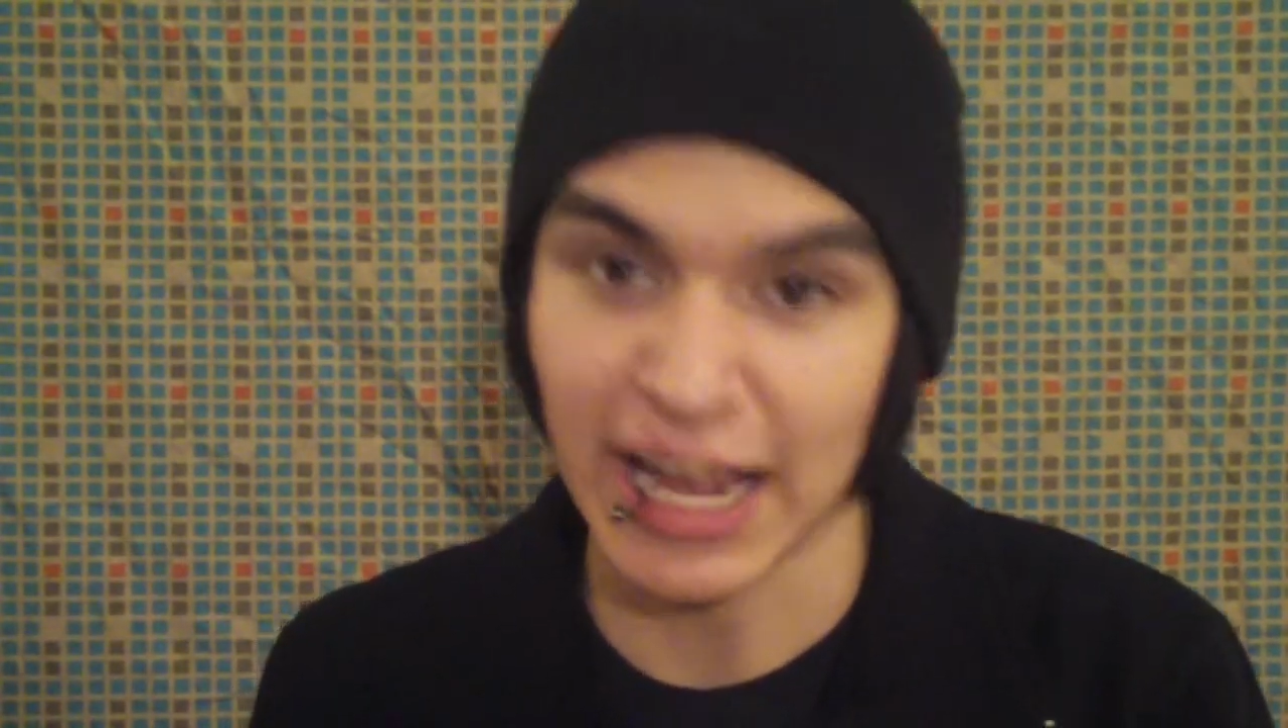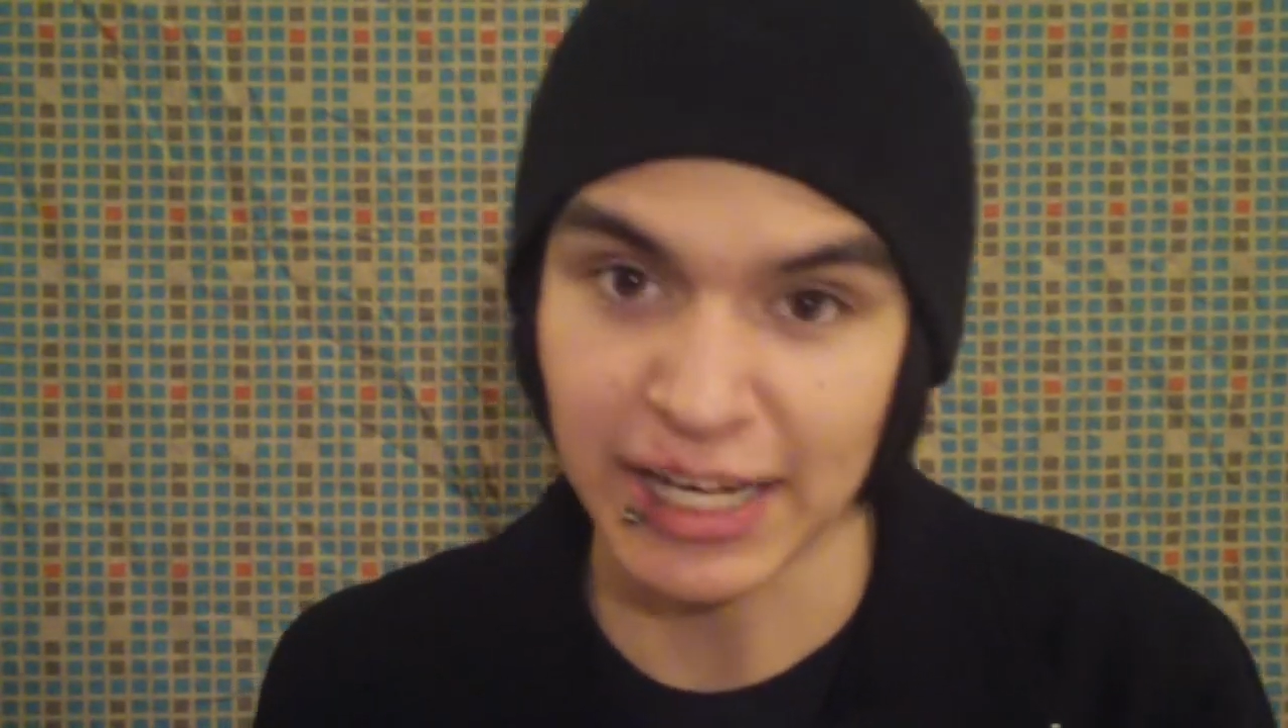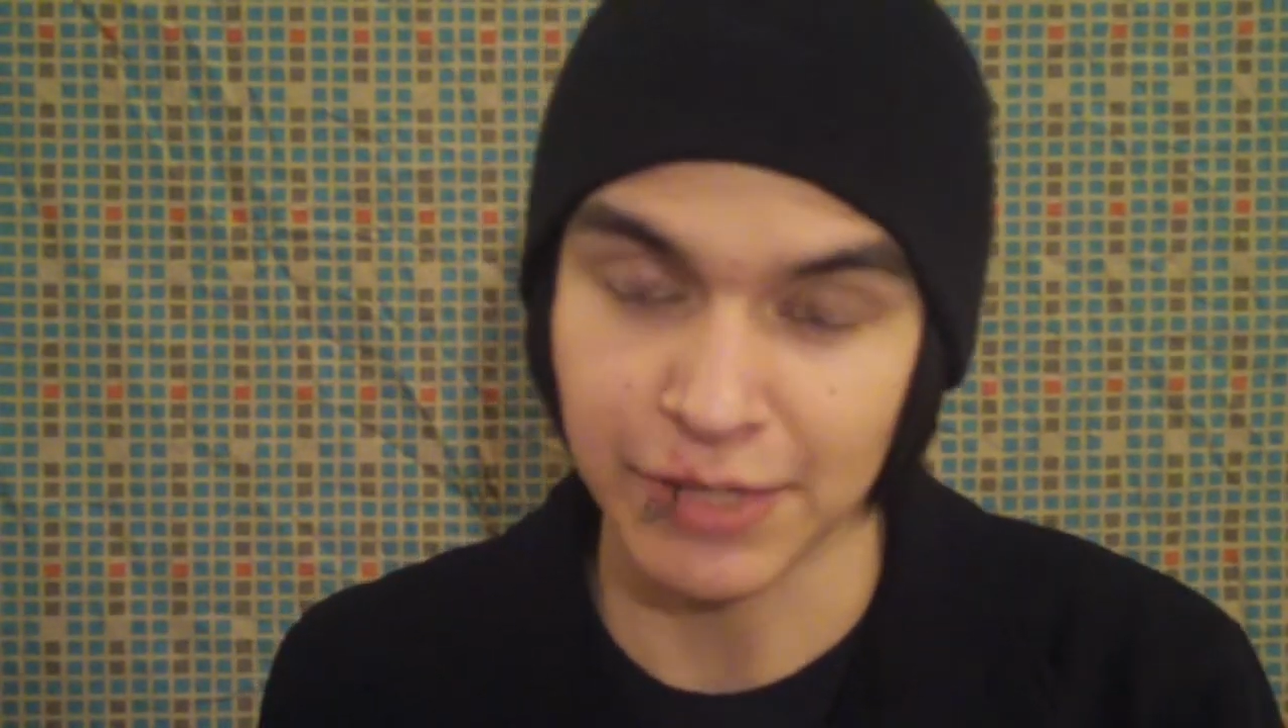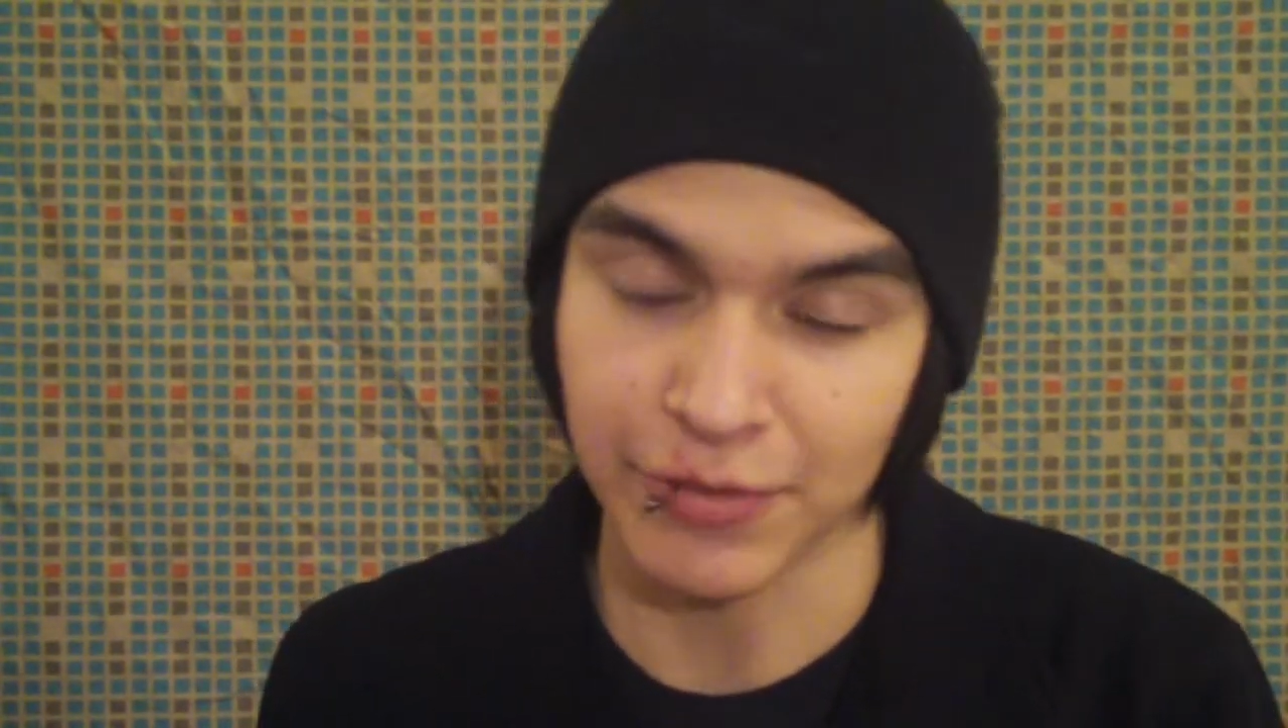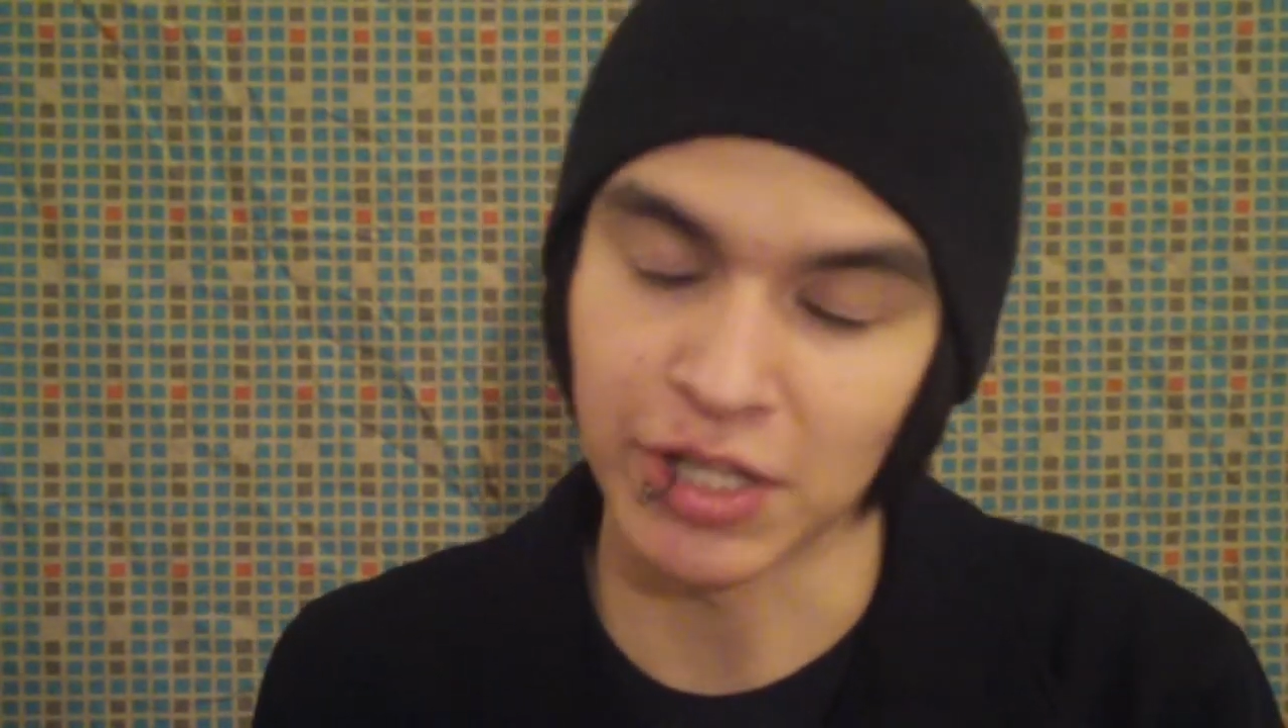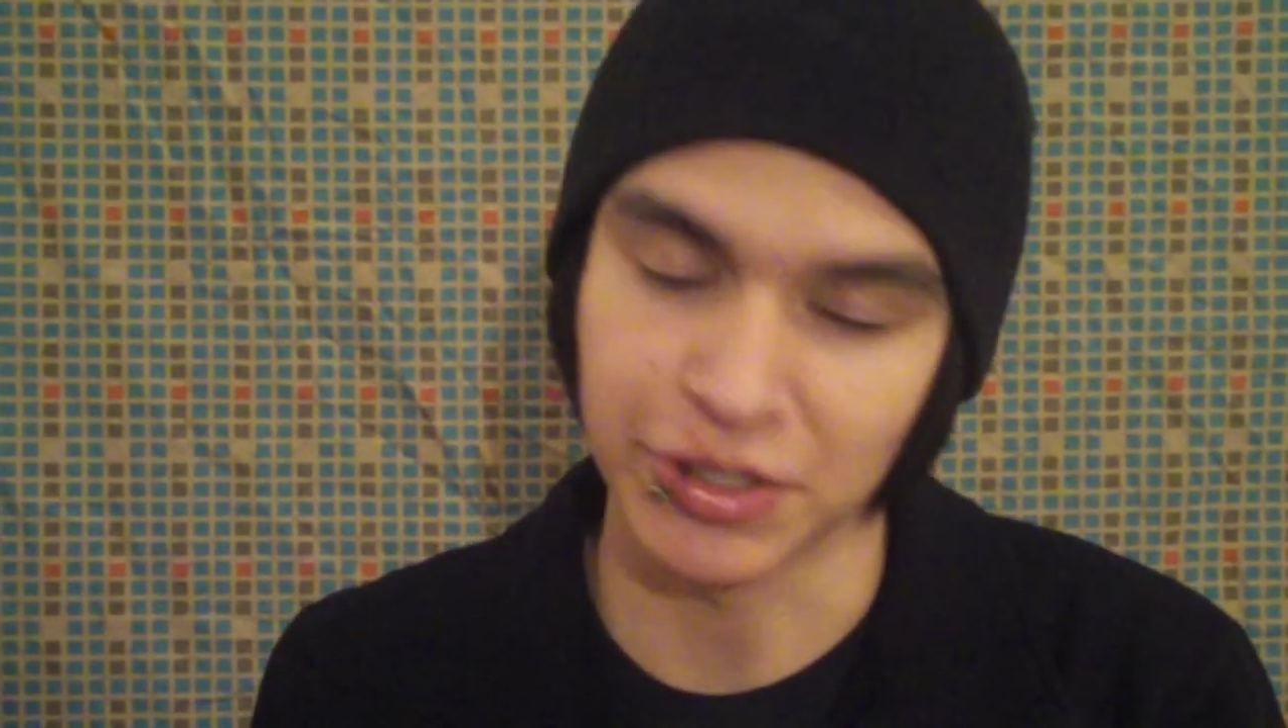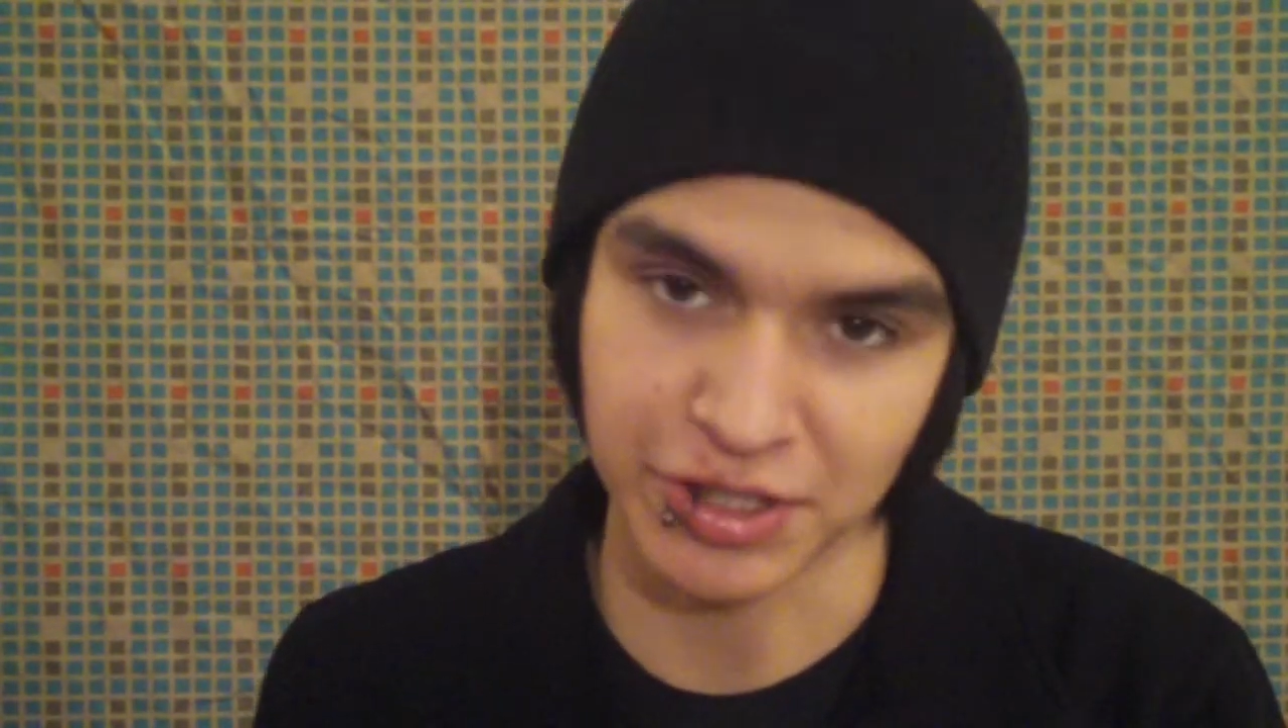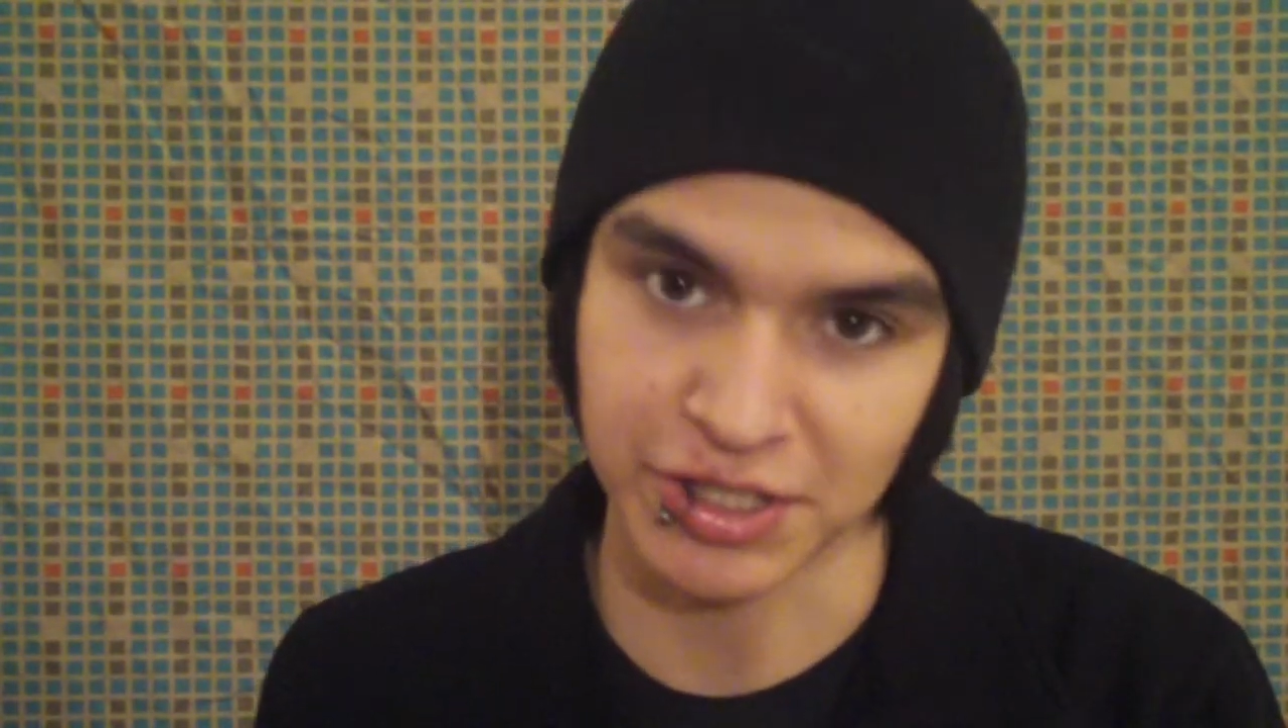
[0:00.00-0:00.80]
additive color